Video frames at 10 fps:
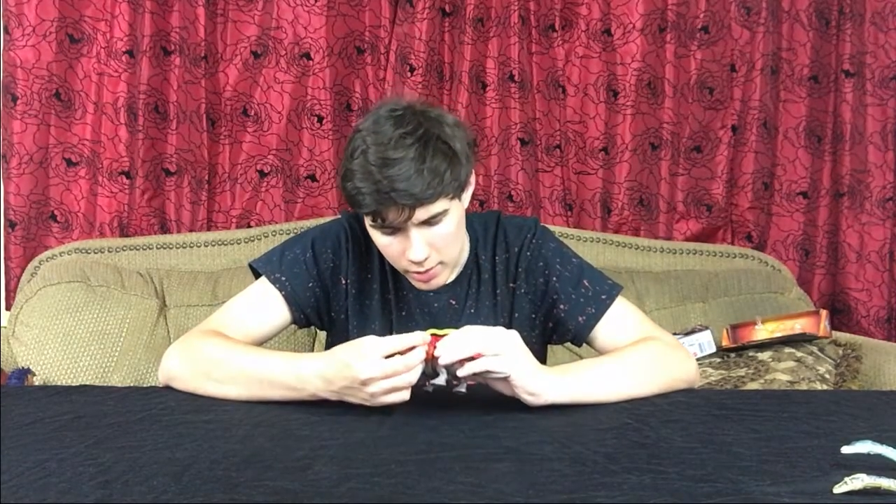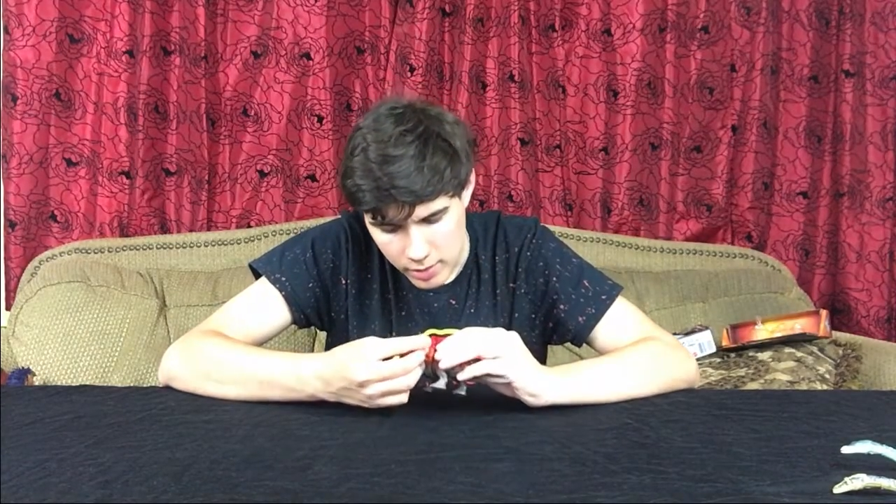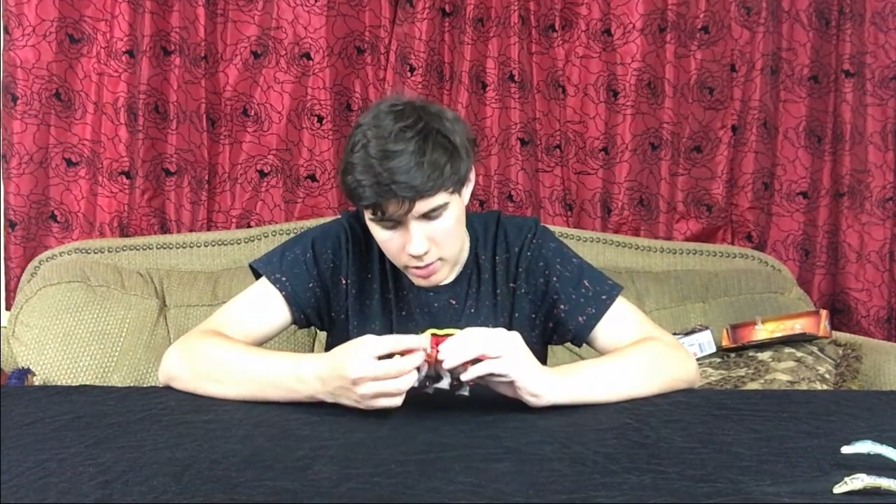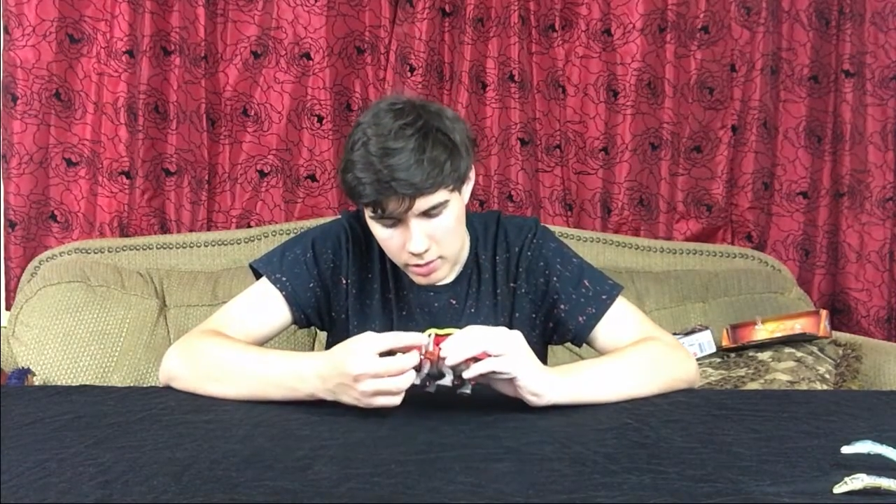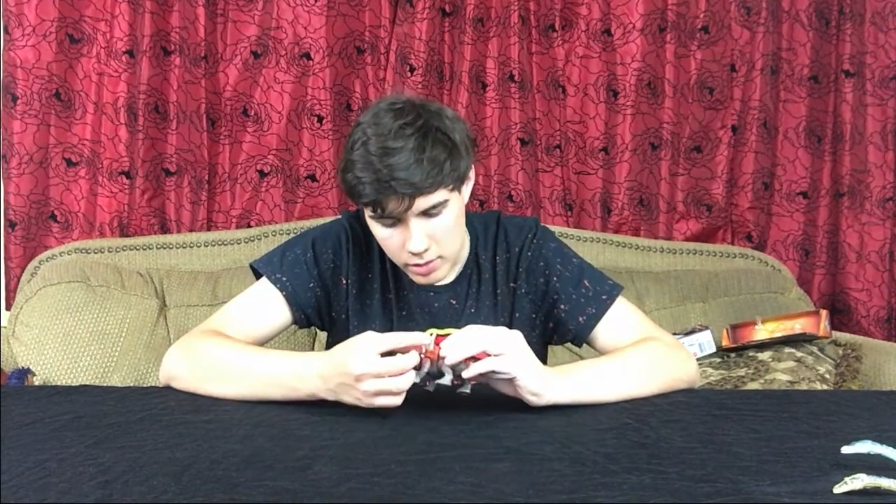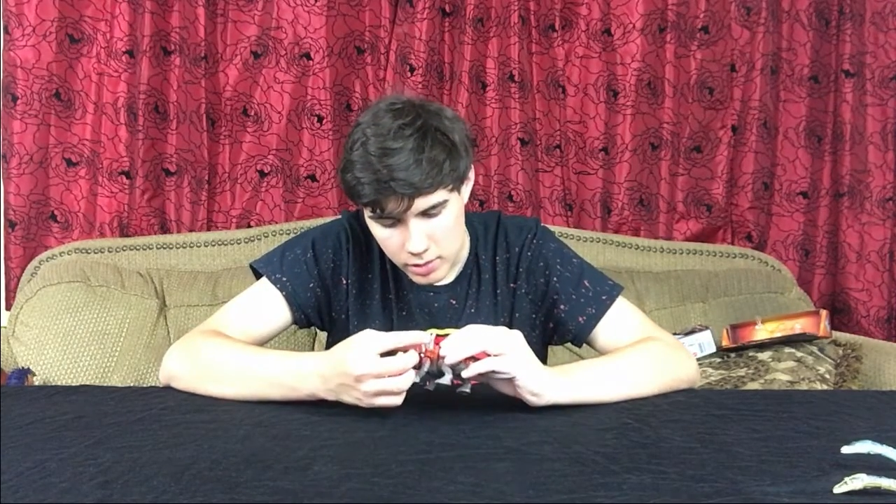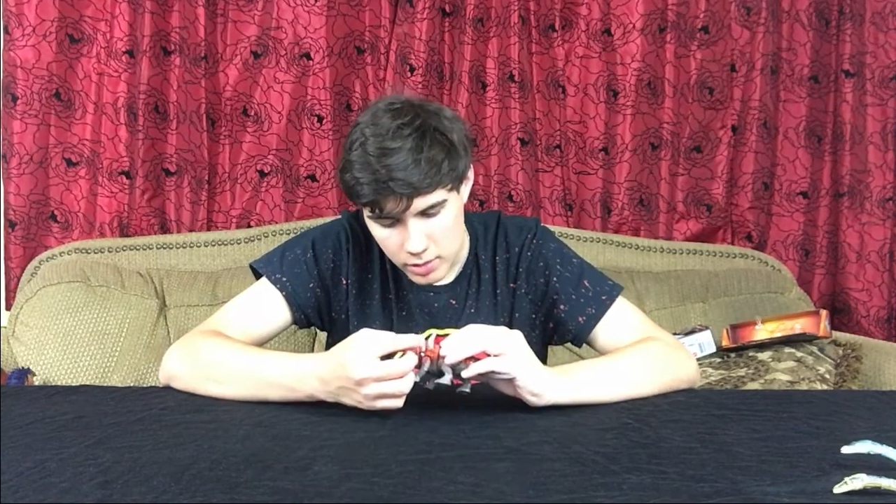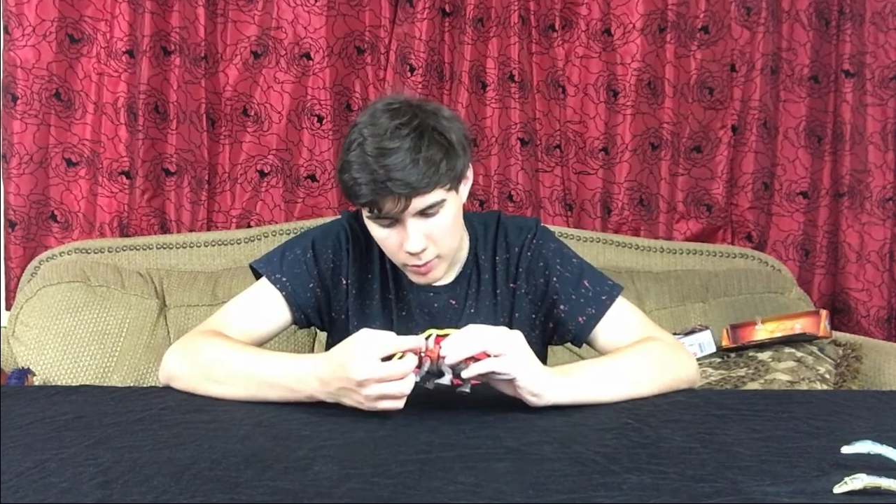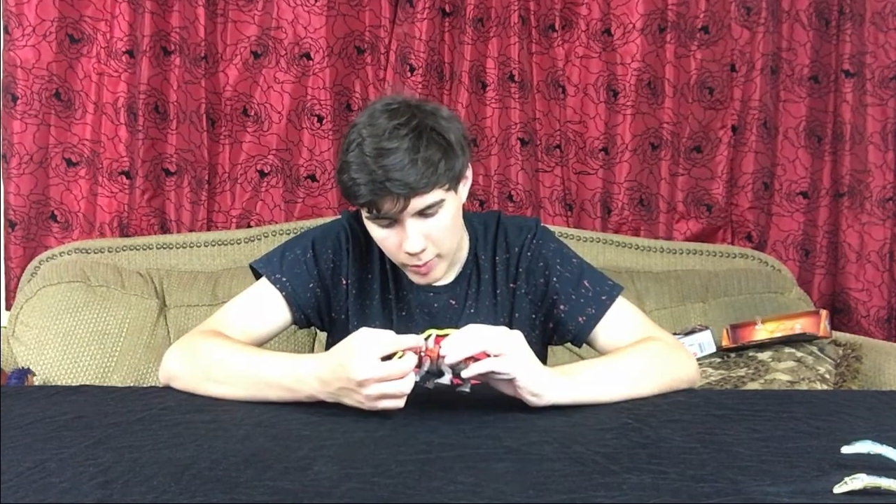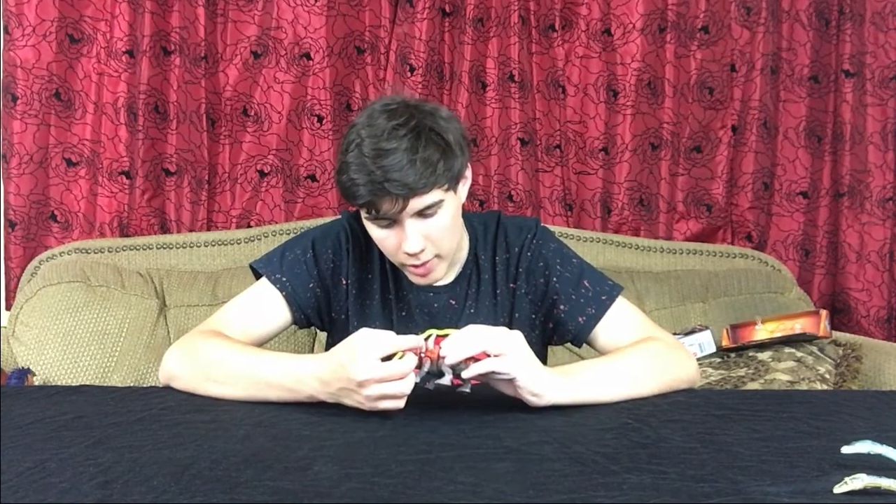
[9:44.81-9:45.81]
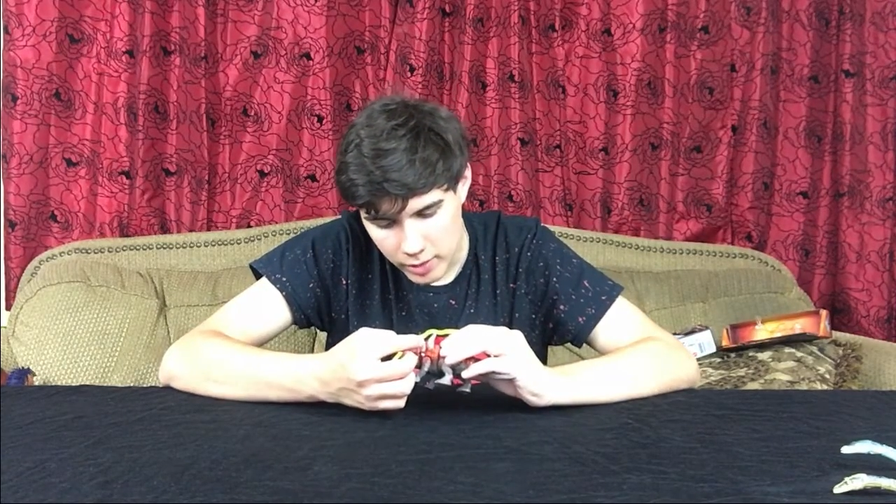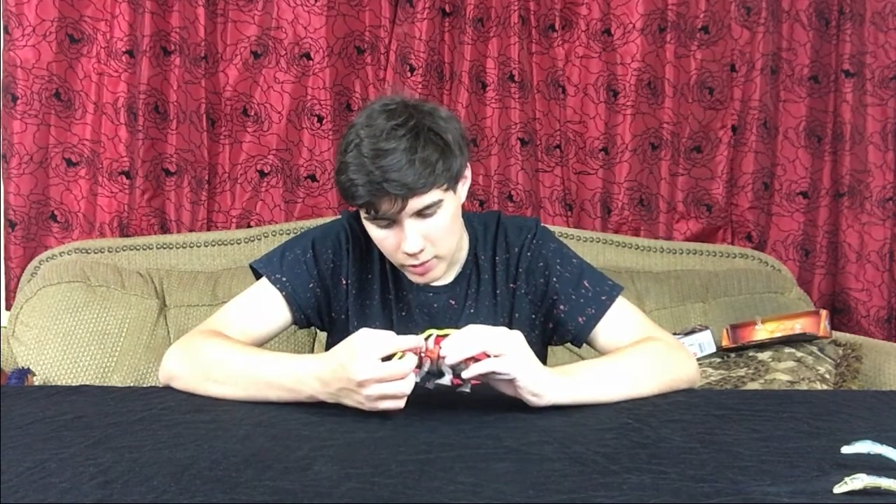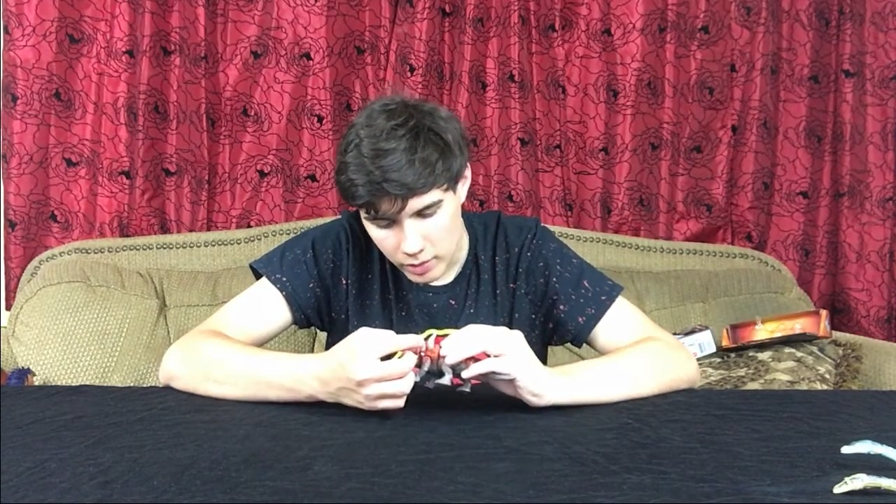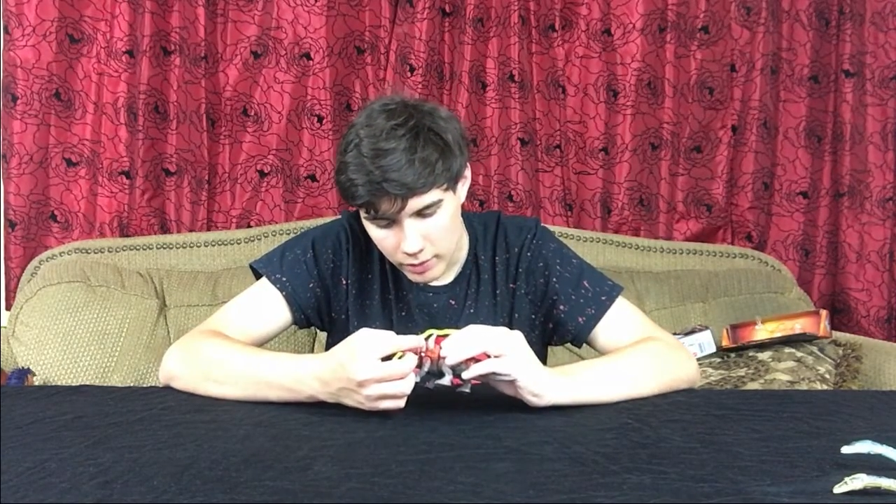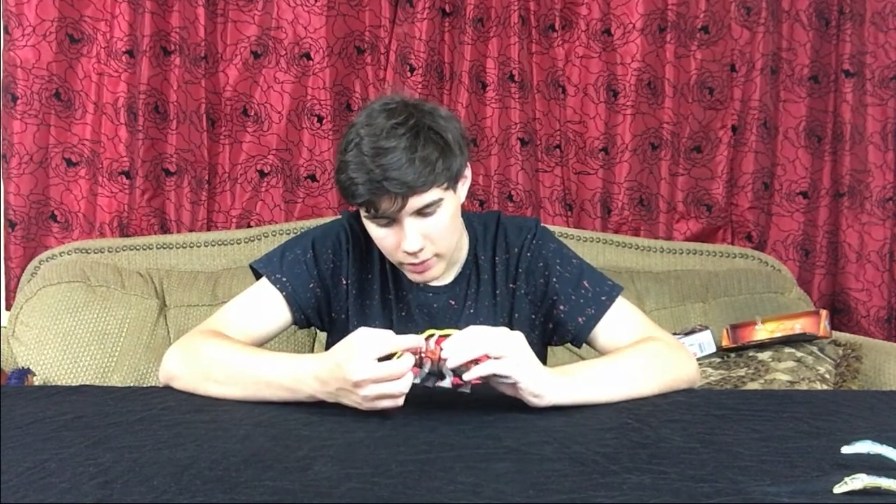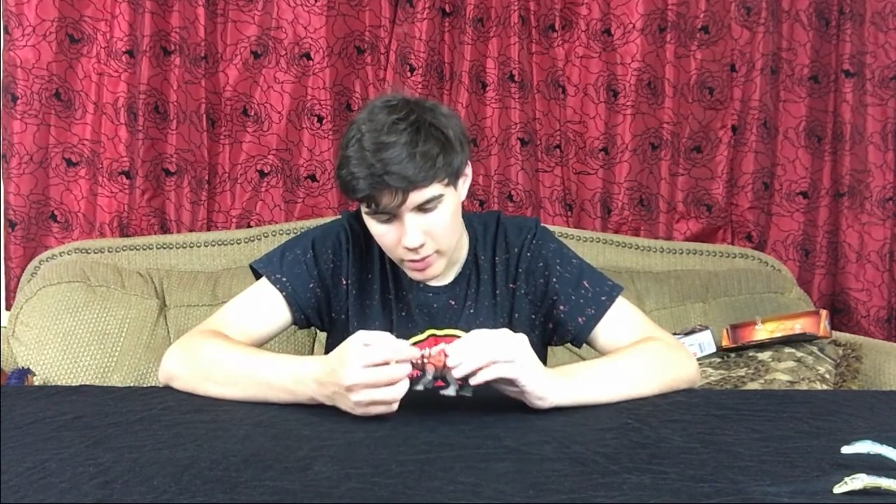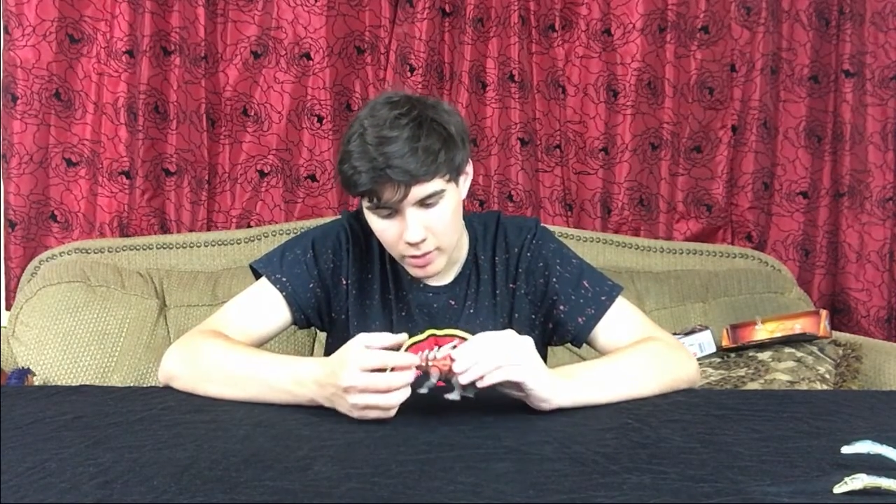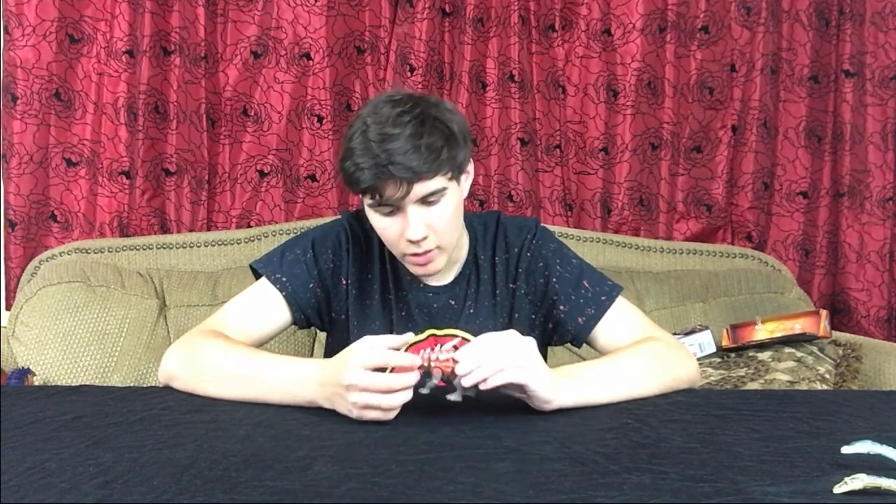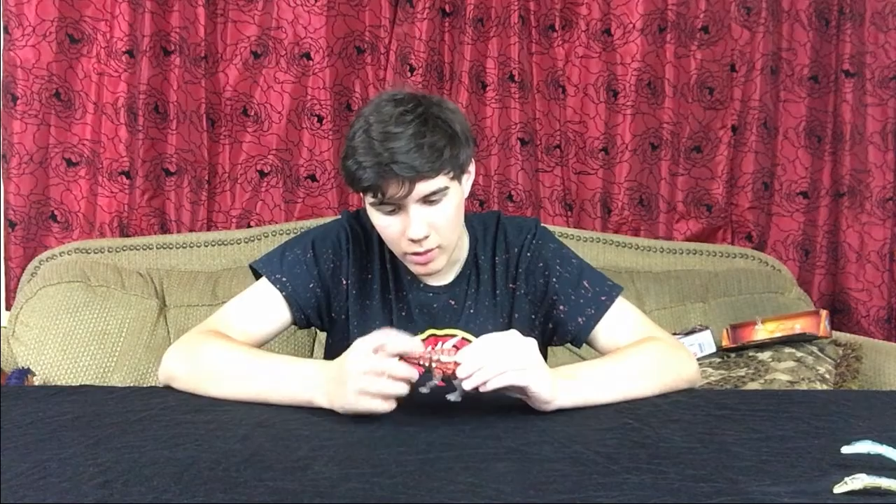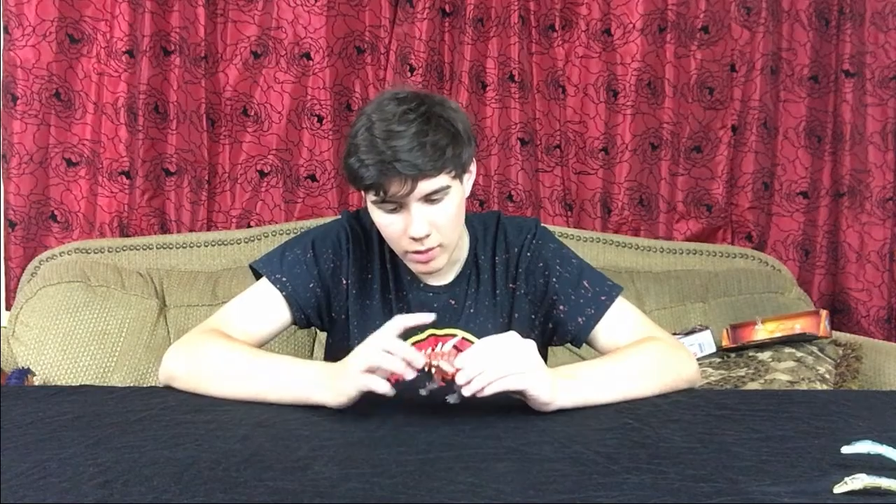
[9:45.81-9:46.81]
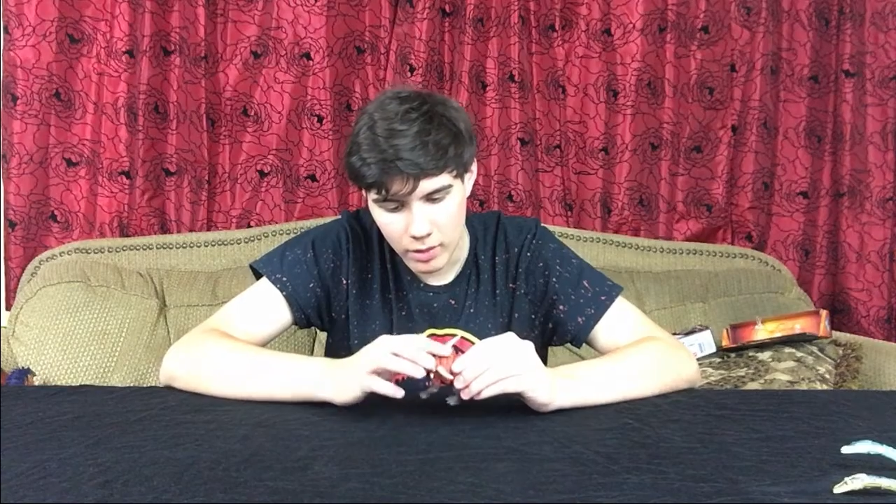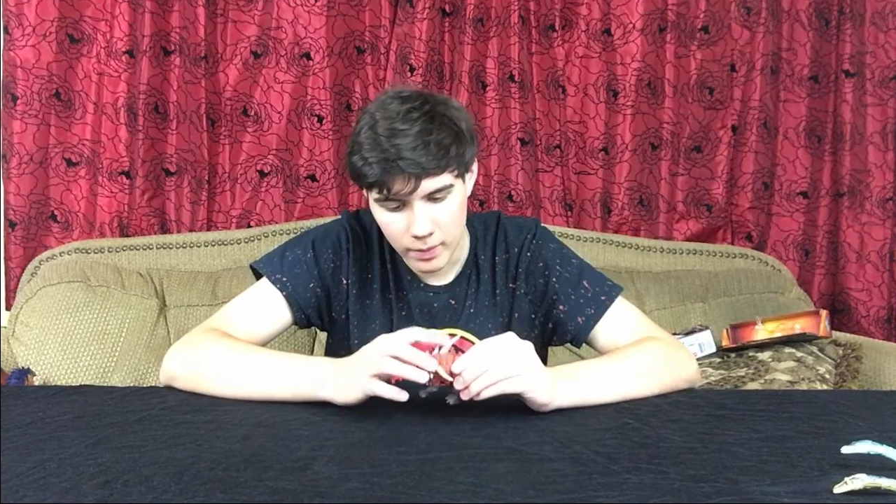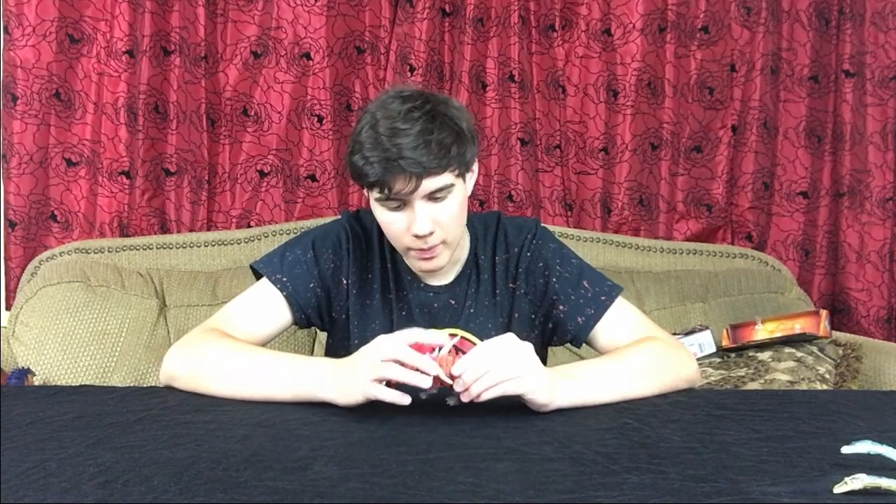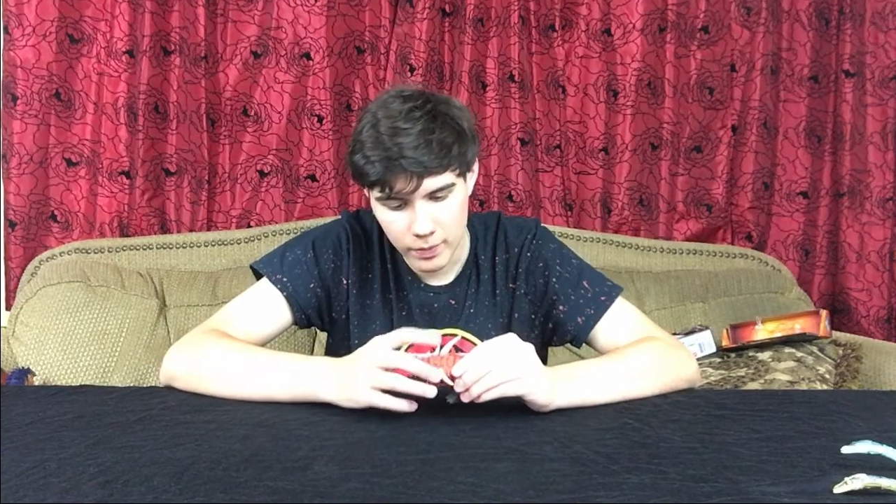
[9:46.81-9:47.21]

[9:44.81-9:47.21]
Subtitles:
These spikes, however, are